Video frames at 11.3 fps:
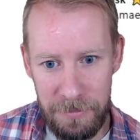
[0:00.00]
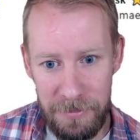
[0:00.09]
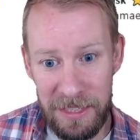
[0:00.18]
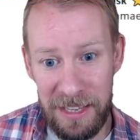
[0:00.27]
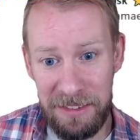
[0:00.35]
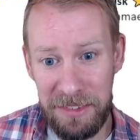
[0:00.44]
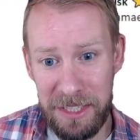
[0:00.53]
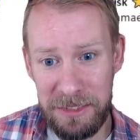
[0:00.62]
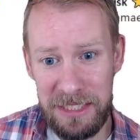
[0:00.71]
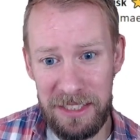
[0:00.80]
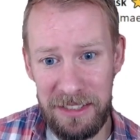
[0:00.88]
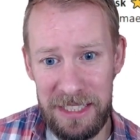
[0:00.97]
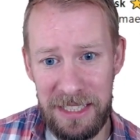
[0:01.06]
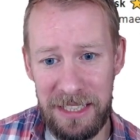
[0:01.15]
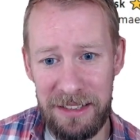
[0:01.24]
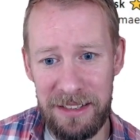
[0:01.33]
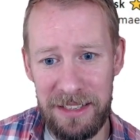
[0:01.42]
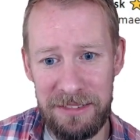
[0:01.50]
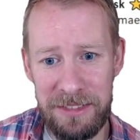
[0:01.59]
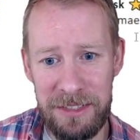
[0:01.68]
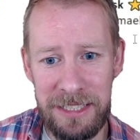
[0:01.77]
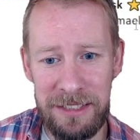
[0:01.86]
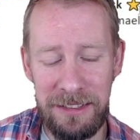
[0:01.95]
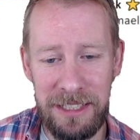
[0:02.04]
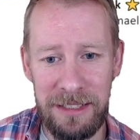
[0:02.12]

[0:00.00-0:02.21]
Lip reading: Even though she's not in here, I'm going to have to add her in.